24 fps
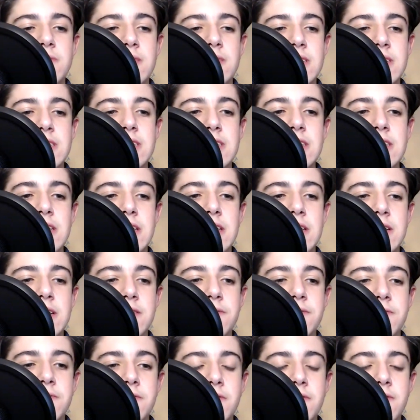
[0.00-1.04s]
let's see,
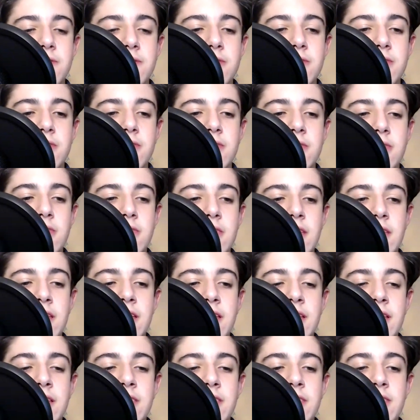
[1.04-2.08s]

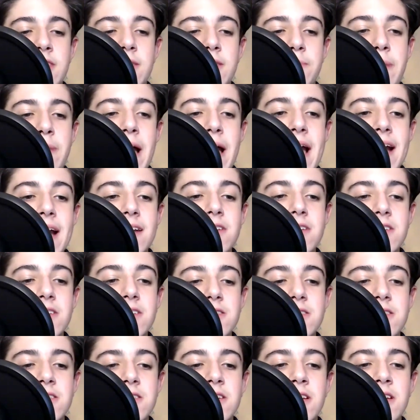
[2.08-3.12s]
the
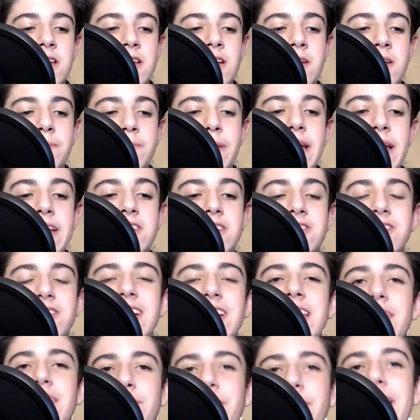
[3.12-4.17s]
Packers,
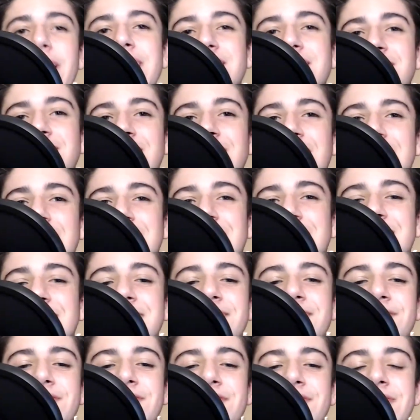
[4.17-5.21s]
and the Patriots.
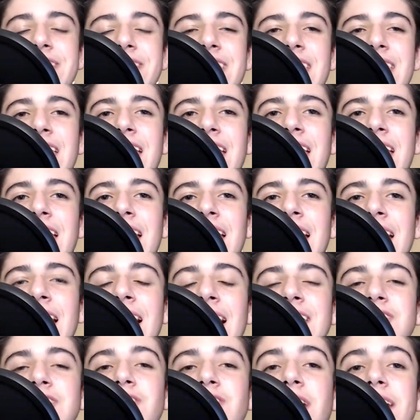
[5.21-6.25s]

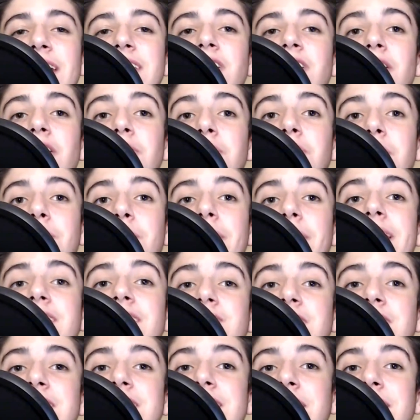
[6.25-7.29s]
So I know the
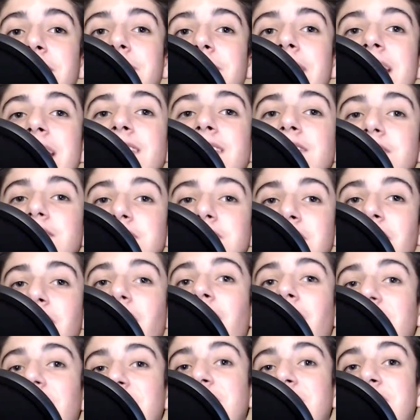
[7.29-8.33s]
Patriots and Commanders
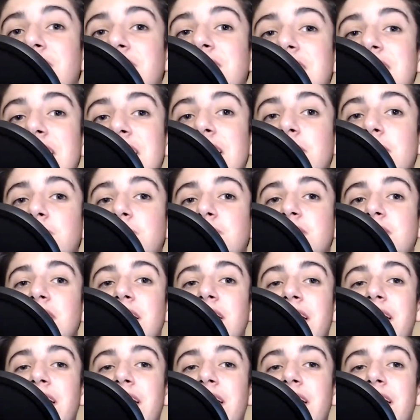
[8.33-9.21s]
aren't good teams,